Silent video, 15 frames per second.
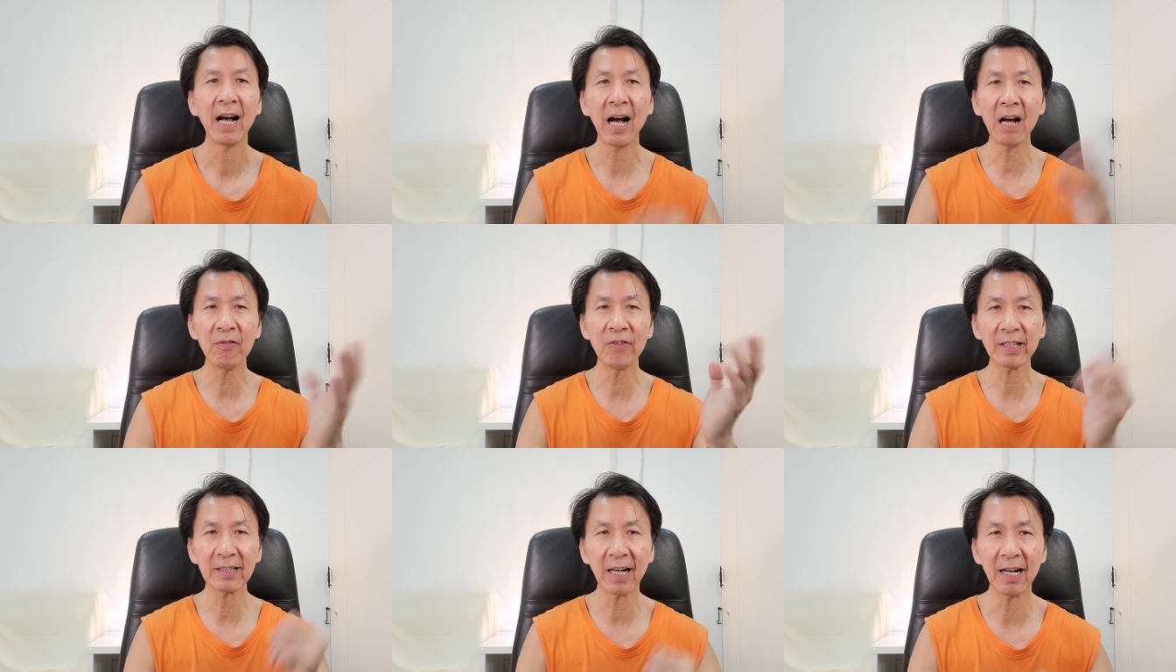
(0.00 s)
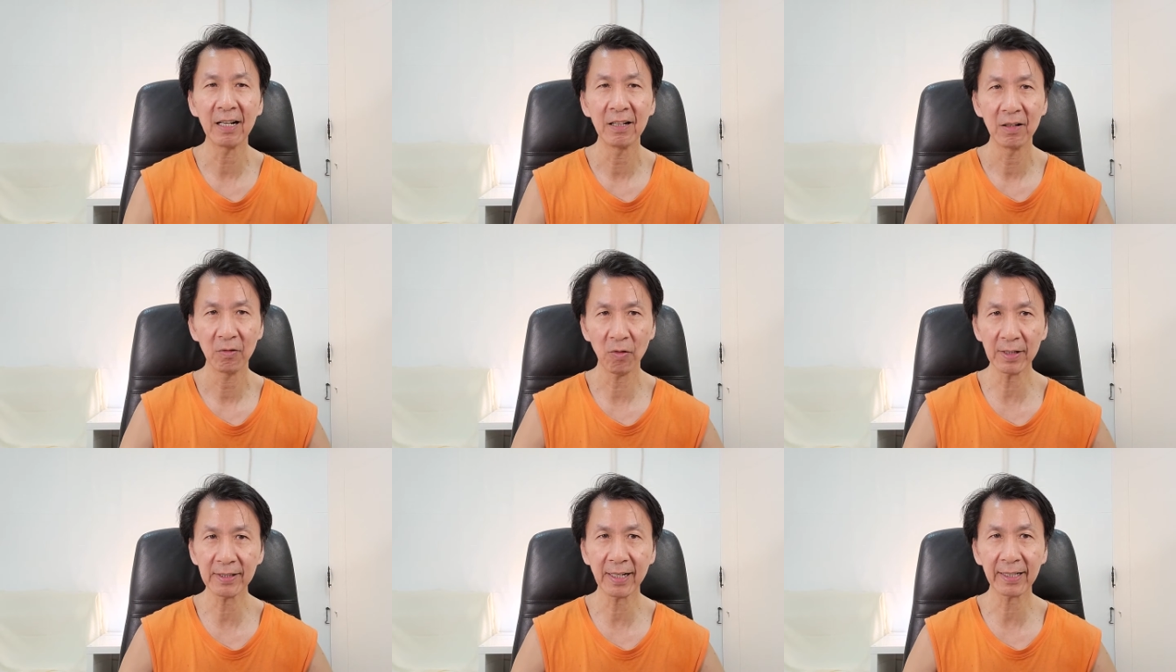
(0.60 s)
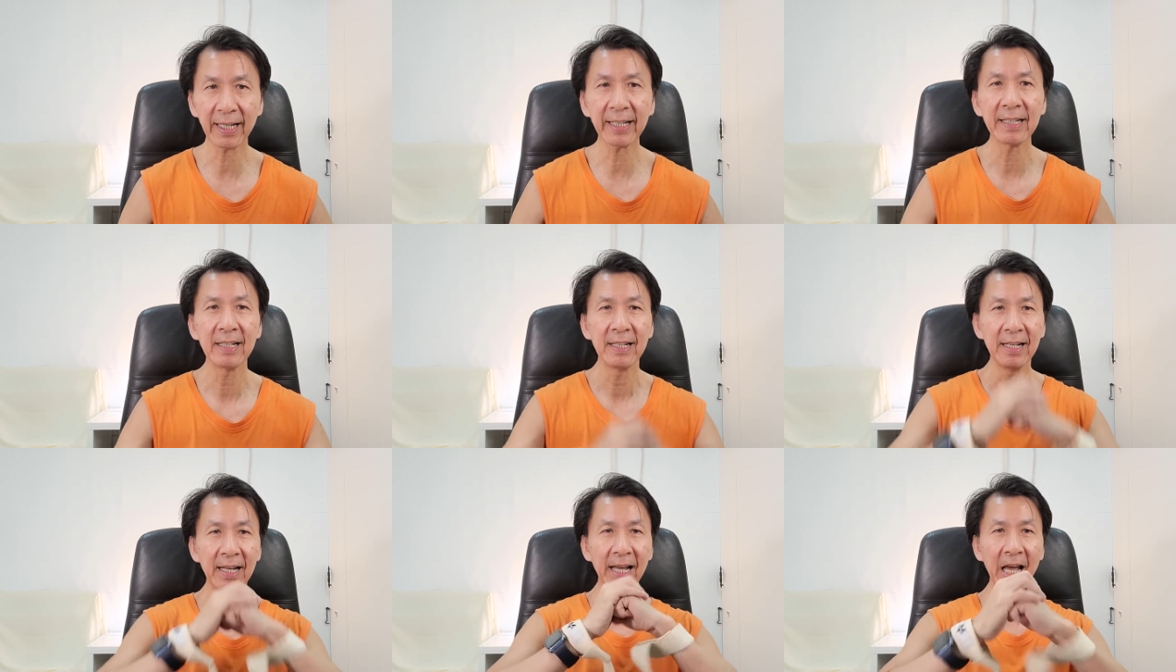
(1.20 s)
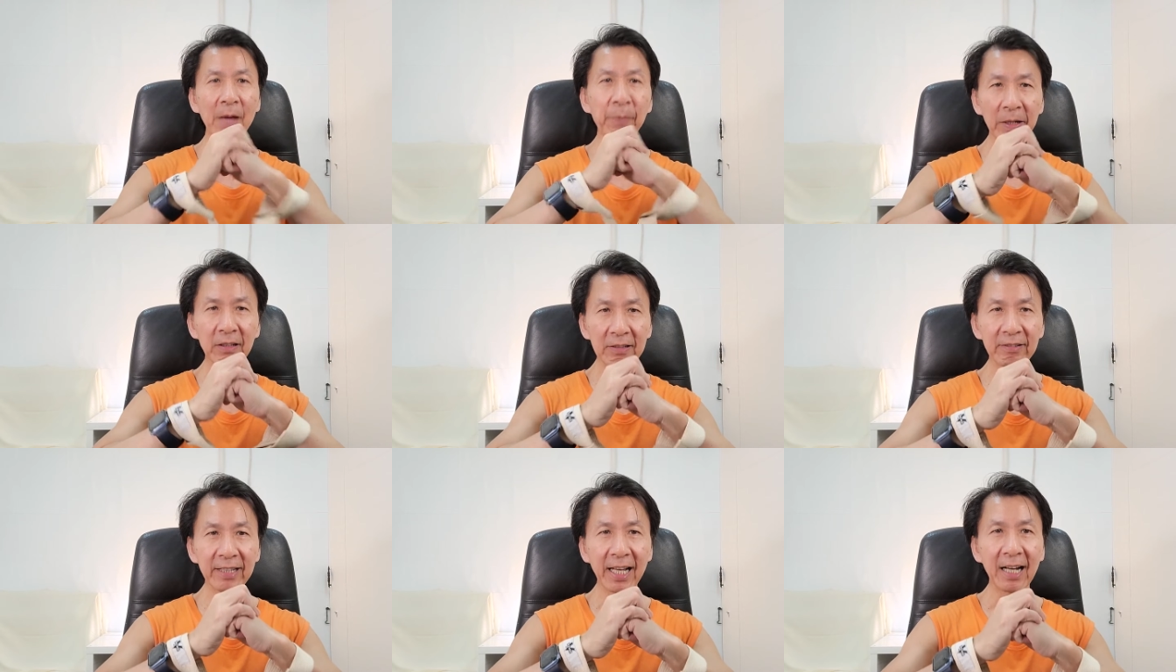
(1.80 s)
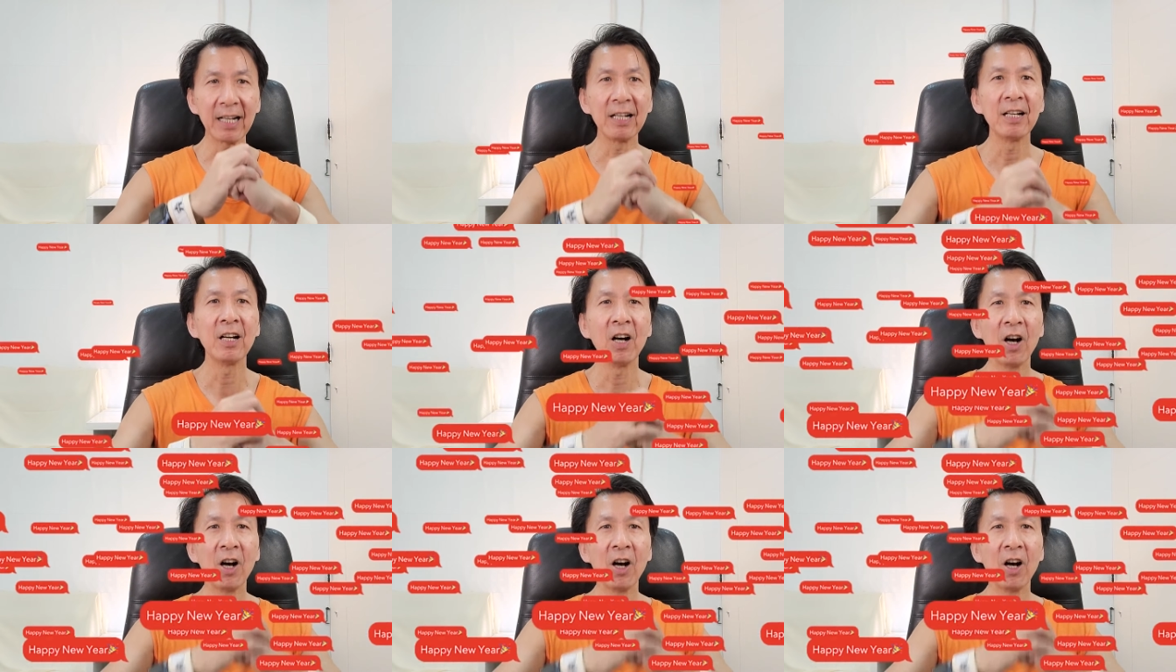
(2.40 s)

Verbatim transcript: I'm Victor. Once again, Happy New Year.